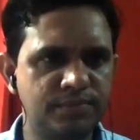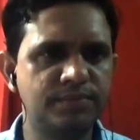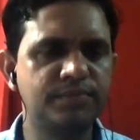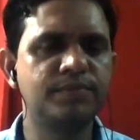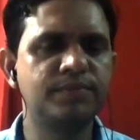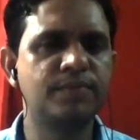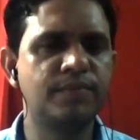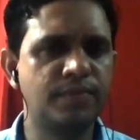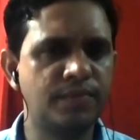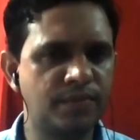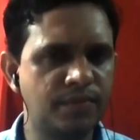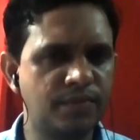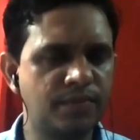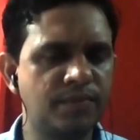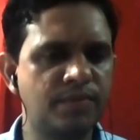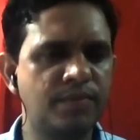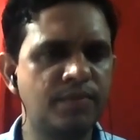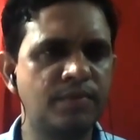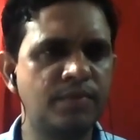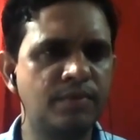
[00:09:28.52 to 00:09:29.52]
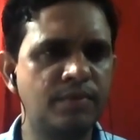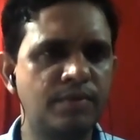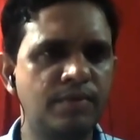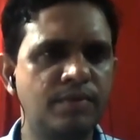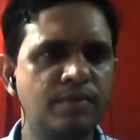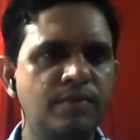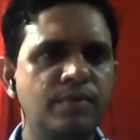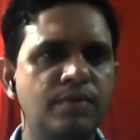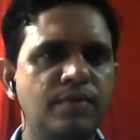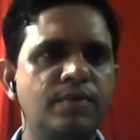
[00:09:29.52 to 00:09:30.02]

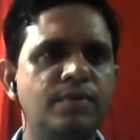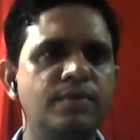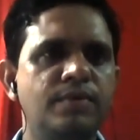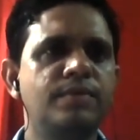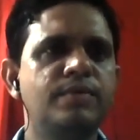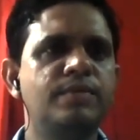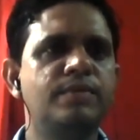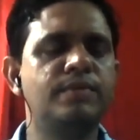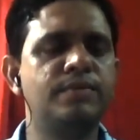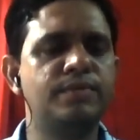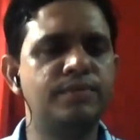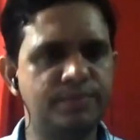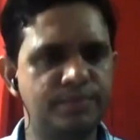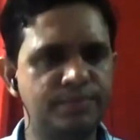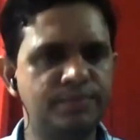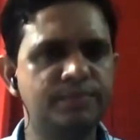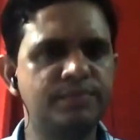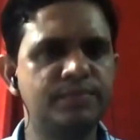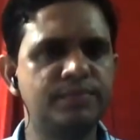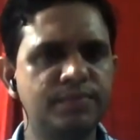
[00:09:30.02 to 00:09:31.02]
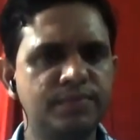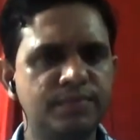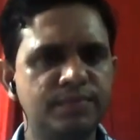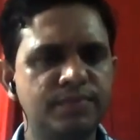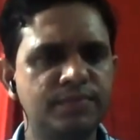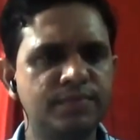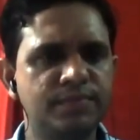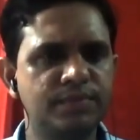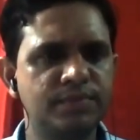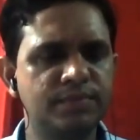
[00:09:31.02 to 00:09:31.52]

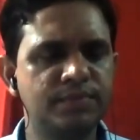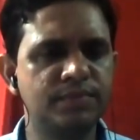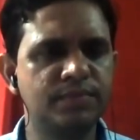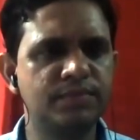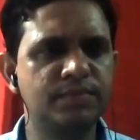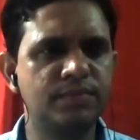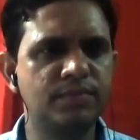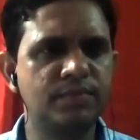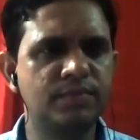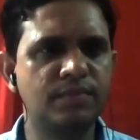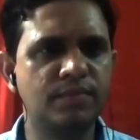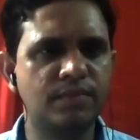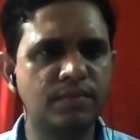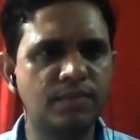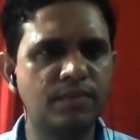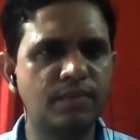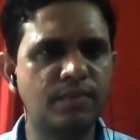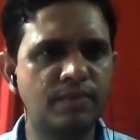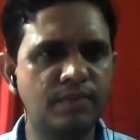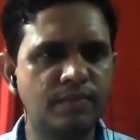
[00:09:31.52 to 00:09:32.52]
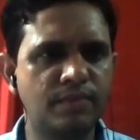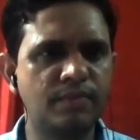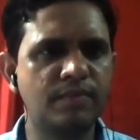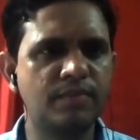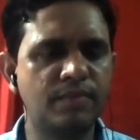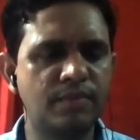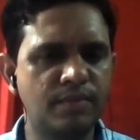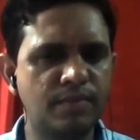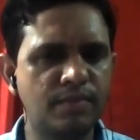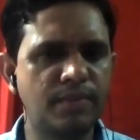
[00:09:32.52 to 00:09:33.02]

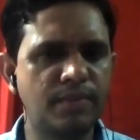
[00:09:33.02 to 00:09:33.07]
(silent)